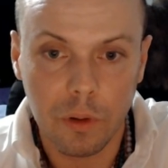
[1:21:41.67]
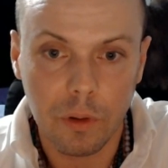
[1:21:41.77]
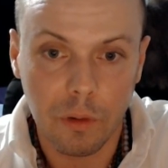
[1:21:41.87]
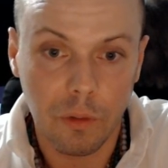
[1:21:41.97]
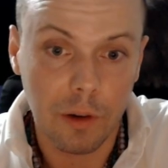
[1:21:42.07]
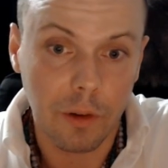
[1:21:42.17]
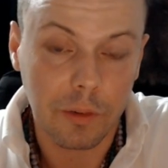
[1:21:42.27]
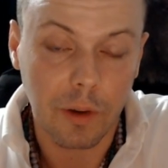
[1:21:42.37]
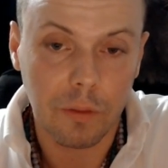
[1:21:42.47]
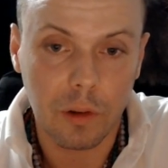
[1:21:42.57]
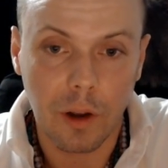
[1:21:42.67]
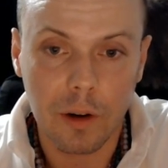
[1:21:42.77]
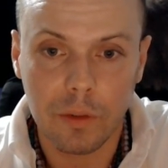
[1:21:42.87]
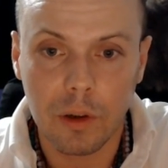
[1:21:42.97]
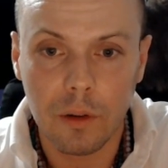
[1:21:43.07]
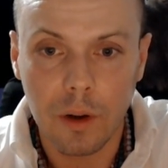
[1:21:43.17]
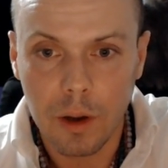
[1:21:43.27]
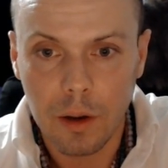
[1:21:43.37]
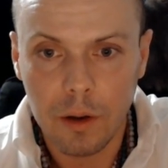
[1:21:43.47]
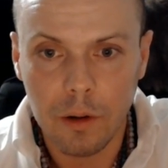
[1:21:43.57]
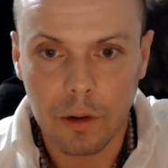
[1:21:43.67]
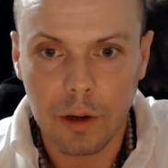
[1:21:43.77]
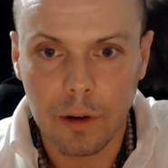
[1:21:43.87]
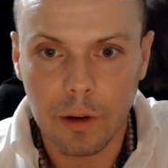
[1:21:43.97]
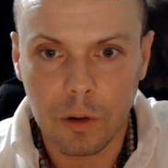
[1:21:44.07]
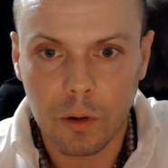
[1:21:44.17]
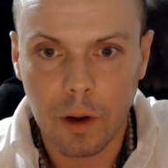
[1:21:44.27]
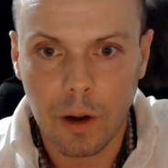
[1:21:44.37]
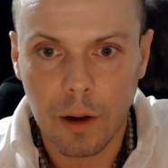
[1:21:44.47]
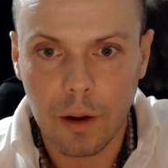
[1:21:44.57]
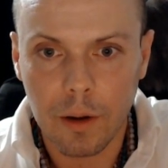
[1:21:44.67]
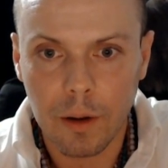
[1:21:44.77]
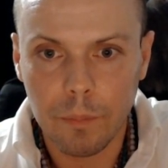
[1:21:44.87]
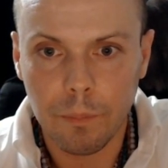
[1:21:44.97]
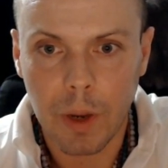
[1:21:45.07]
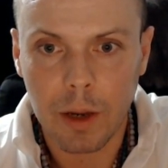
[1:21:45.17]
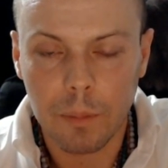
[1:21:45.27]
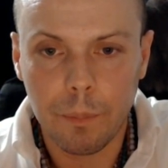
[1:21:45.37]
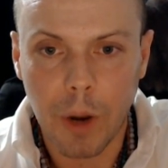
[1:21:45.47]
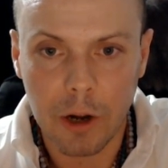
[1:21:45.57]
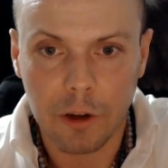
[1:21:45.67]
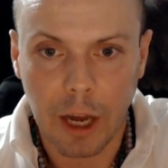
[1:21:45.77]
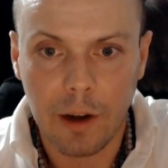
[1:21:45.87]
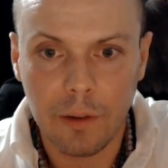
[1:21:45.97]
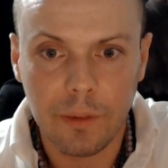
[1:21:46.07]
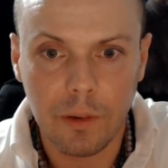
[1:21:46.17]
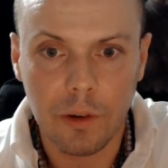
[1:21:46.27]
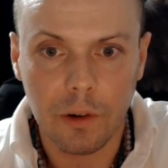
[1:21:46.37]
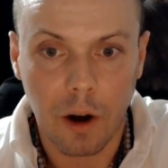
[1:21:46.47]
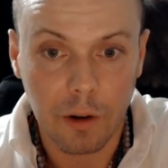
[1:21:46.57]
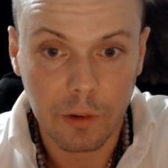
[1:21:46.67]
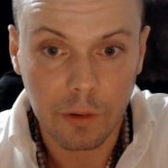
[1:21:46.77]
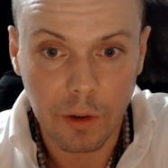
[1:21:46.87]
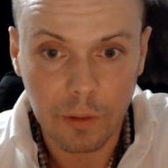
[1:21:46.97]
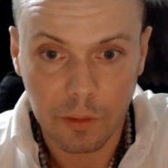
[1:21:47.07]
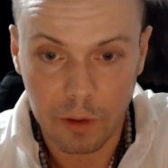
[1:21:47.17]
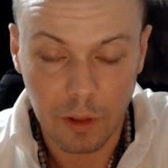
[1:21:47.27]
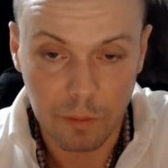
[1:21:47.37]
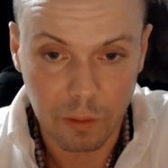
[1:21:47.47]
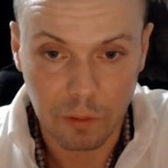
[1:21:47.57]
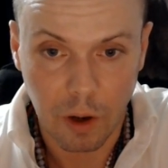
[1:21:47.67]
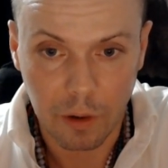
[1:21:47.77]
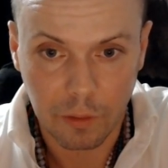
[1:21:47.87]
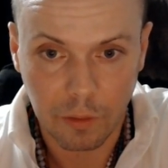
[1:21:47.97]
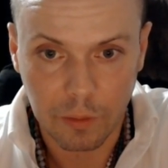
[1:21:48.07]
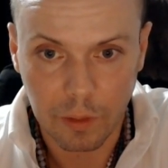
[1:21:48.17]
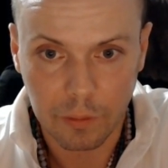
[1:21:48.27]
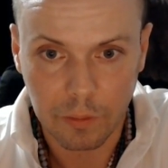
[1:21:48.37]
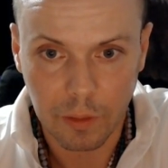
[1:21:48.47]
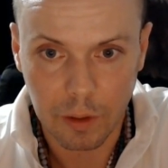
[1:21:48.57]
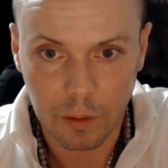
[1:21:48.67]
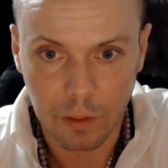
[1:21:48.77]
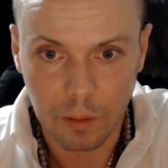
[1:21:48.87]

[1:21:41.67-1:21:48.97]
where it looks like for a lot of you, you're going to make better gains in your consciousness and your level of consciousness than